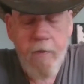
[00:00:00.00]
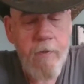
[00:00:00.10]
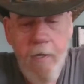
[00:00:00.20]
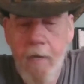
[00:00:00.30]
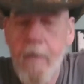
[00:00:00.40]
in
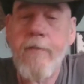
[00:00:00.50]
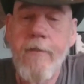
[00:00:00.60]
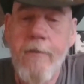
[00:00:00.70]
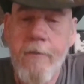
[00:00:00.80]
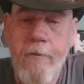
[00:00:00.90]
the
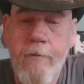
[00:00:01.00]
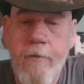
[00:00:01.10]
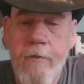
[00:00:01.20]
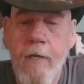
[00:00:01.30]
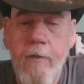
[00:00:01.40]

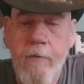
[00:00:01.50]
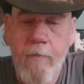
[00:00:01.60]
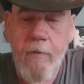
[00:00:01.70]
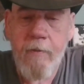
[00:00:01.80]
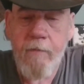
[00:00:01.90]
Constitution. I do
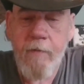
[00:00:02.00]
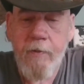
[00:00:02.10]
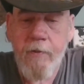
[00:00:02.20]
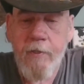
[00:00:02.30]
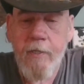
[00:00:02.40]
believe in
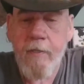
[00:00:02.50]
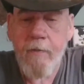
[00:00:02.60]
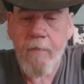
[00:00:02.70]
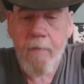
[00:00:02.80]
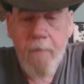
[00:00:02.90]
the Second
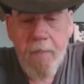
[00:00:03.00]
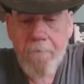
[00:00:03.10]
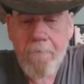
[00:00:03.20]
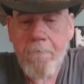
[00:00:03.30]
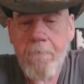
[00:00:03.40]
Amendment.
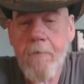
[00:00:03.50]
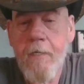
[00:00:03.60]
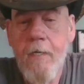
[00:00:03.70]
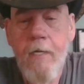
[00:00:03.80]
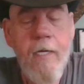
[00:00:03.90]

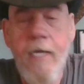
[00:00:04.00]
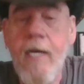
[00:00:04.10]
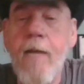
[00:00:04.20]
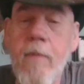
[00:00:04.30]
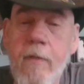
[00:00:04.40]

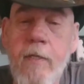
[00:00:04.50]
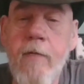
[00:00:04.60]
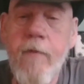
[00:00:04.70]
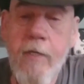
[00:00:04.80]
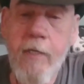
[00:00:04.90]
And I
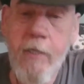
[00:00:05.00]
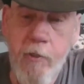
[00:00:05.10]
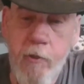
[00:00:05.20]
believe in